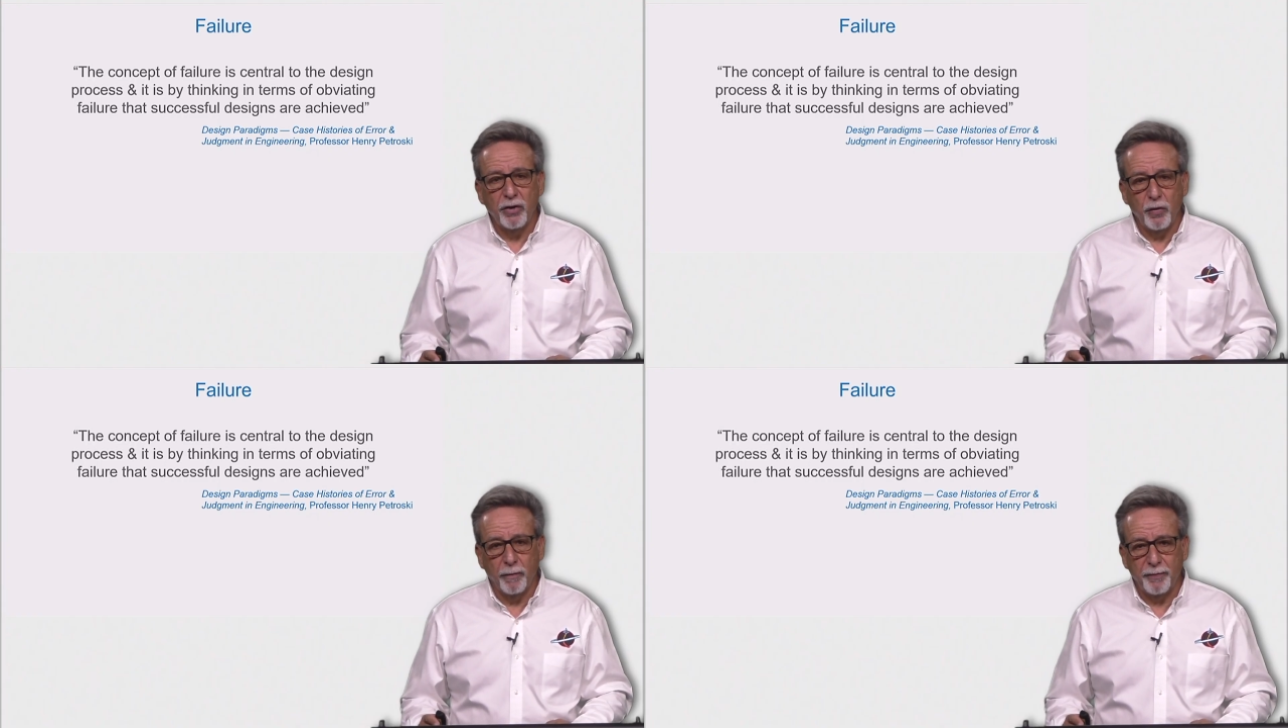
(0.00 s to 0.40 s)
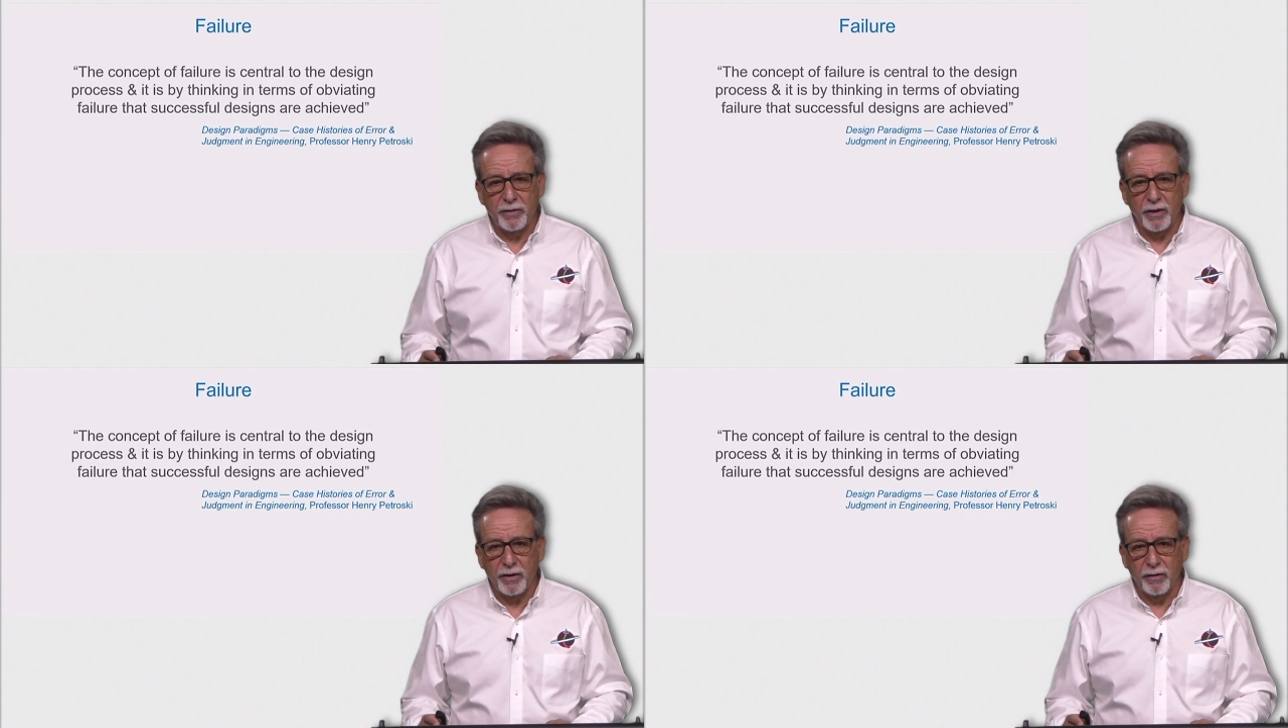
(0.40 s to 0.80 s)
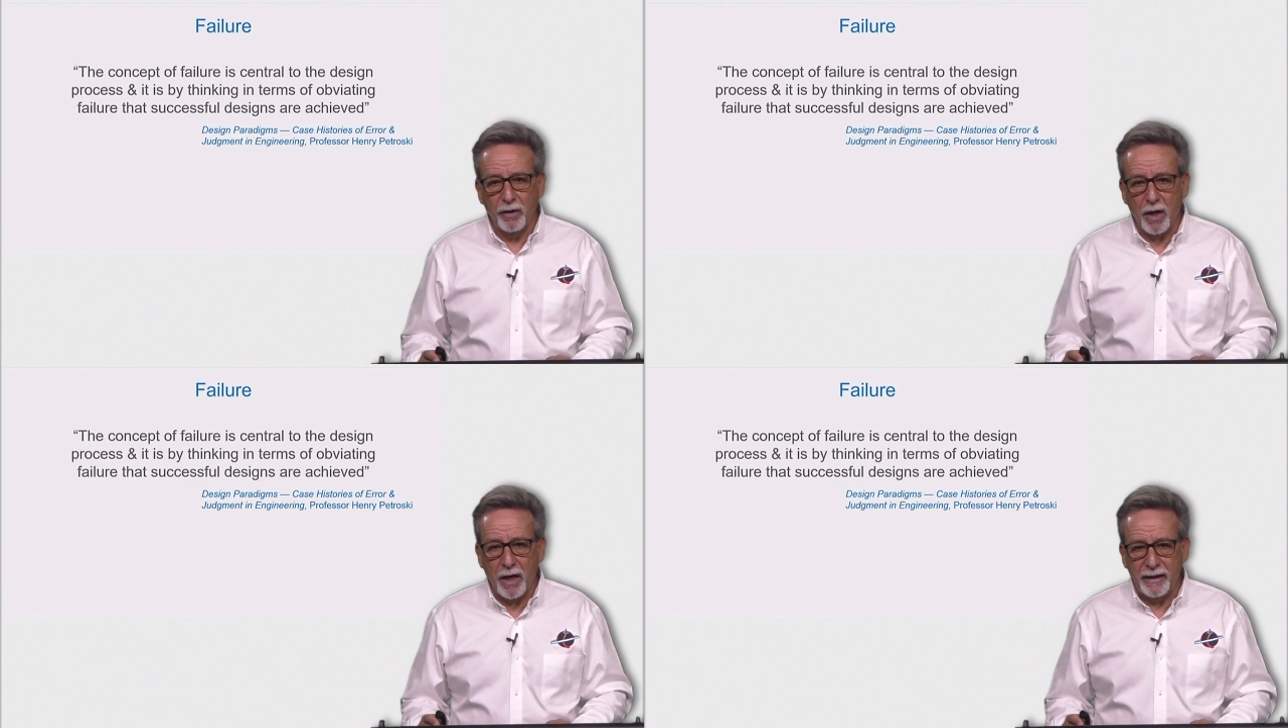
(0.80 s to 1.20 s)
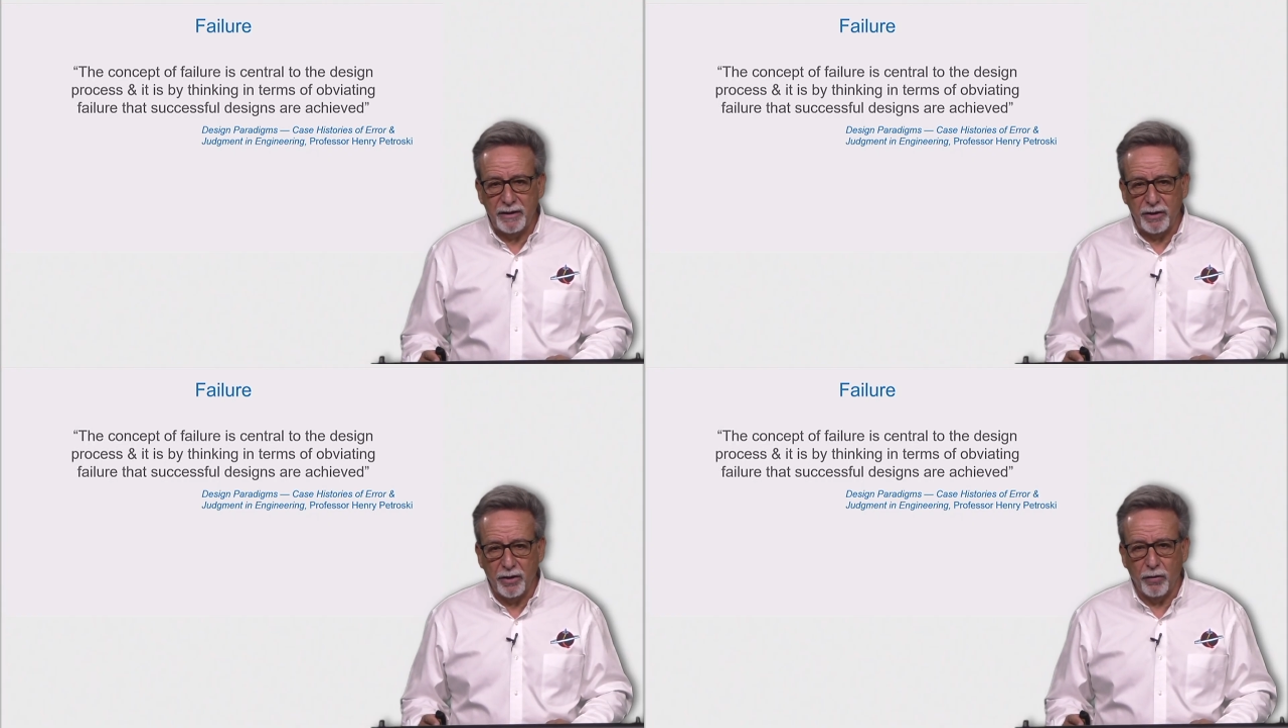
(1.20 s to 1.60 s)
your particular
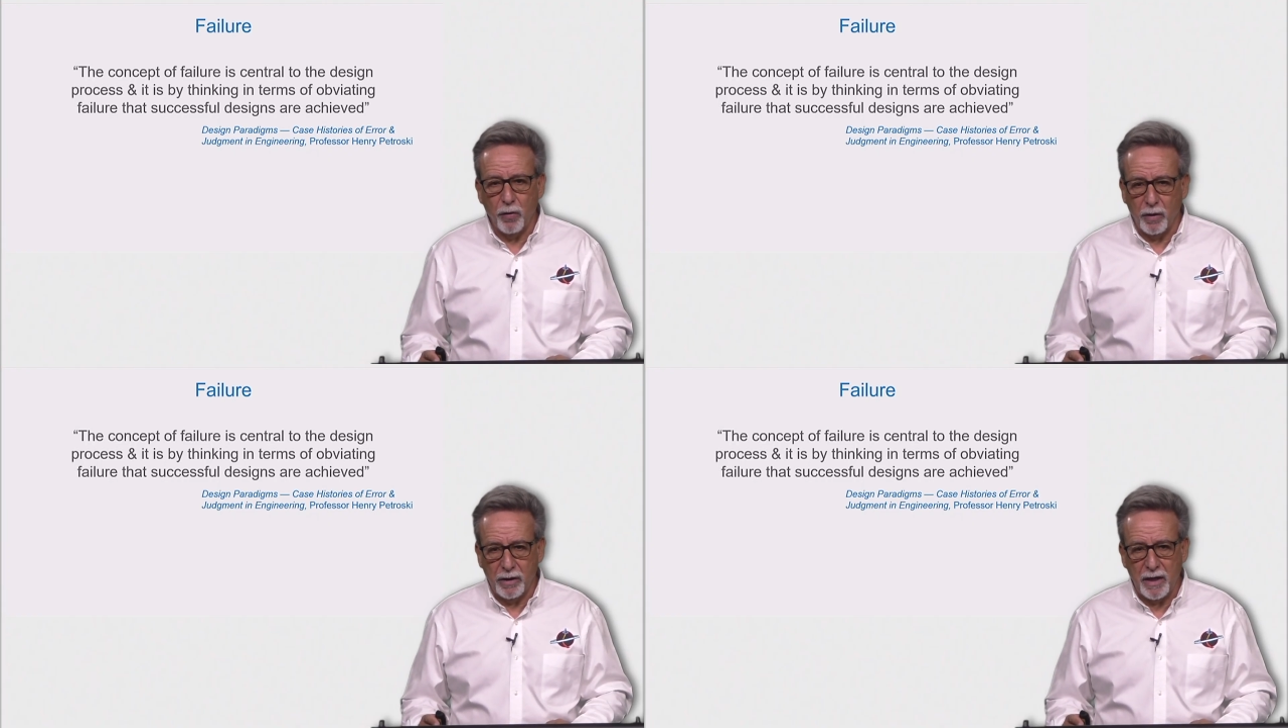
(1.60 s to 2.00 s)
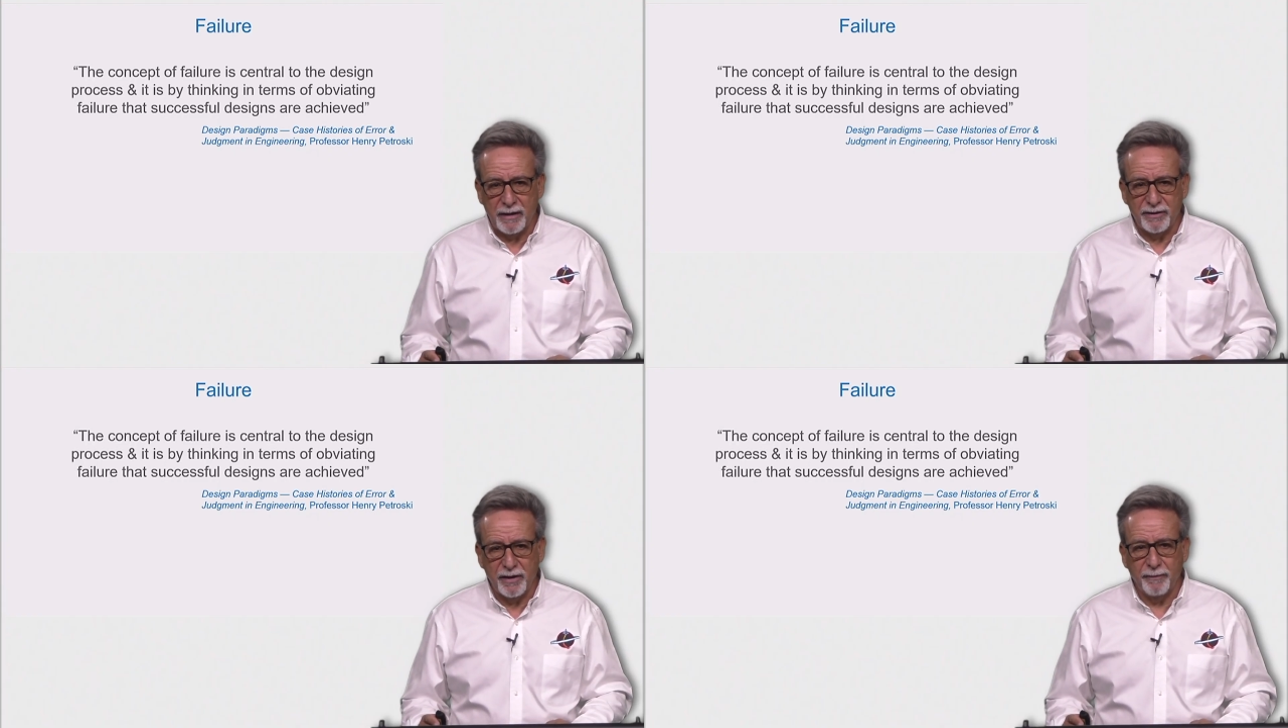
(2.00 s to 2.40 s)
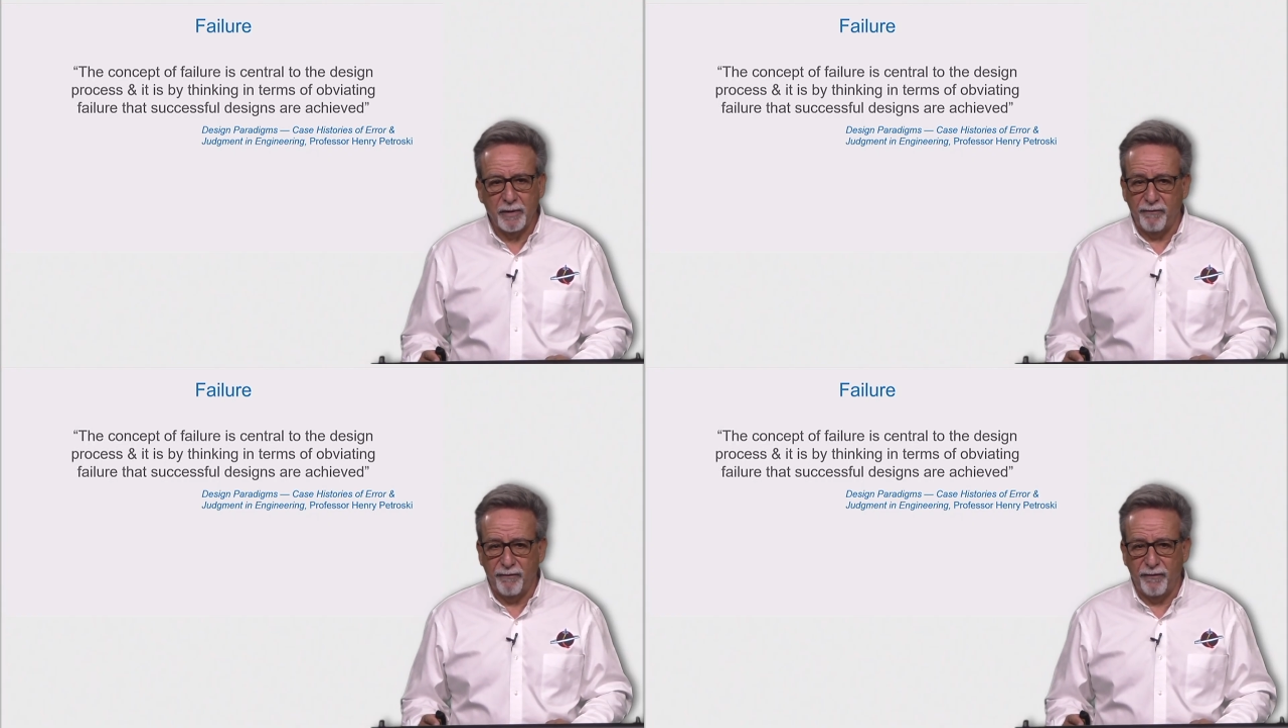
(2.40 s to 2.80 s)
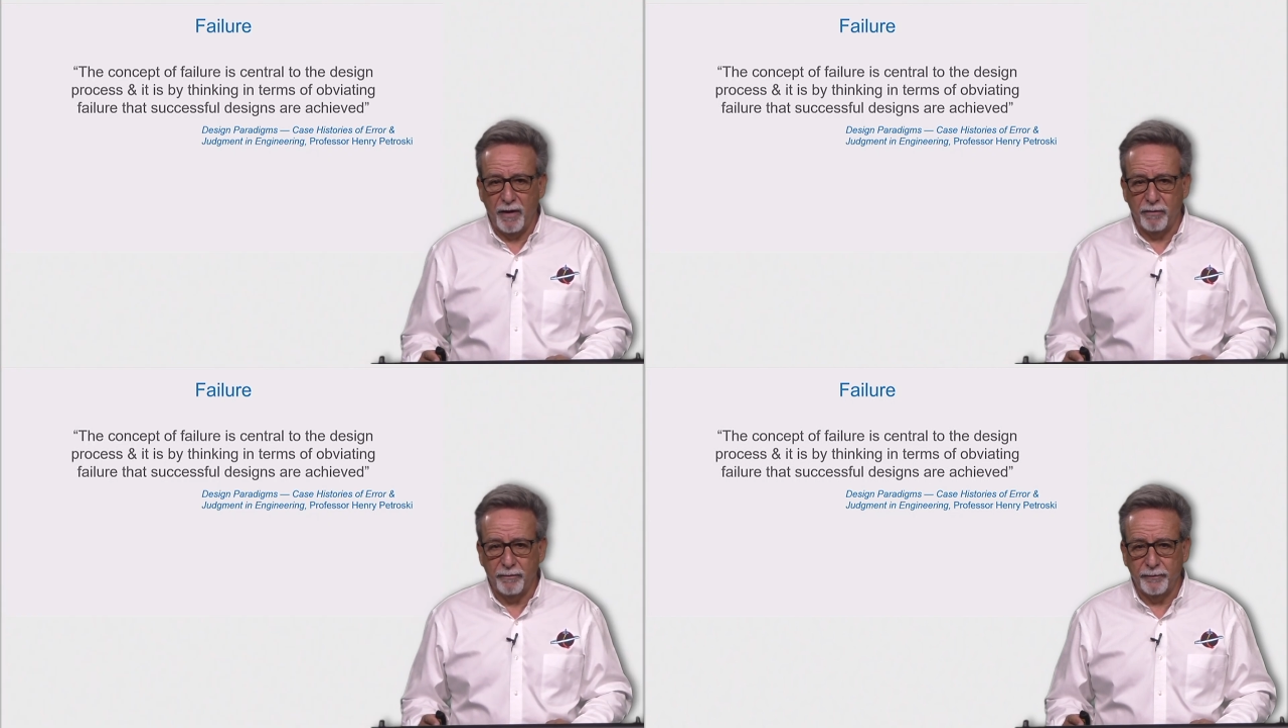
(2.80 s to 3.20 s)
idea or concept can
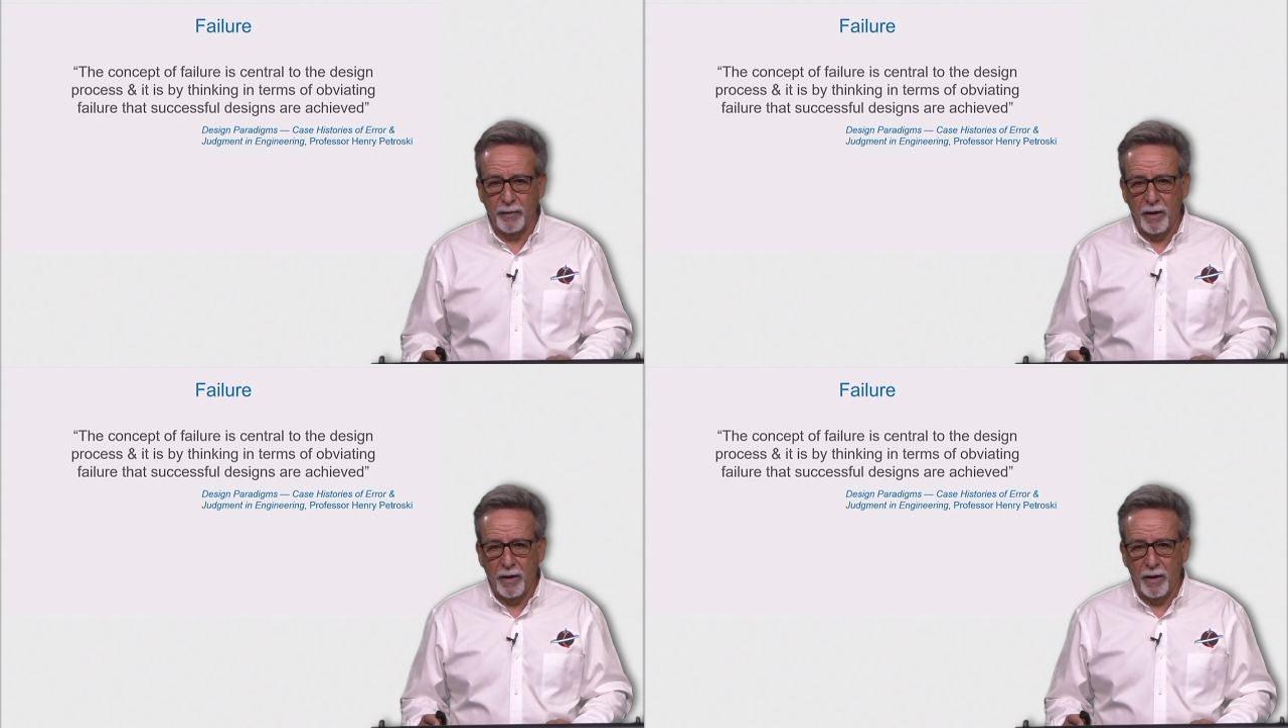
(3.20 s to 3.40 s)
fail.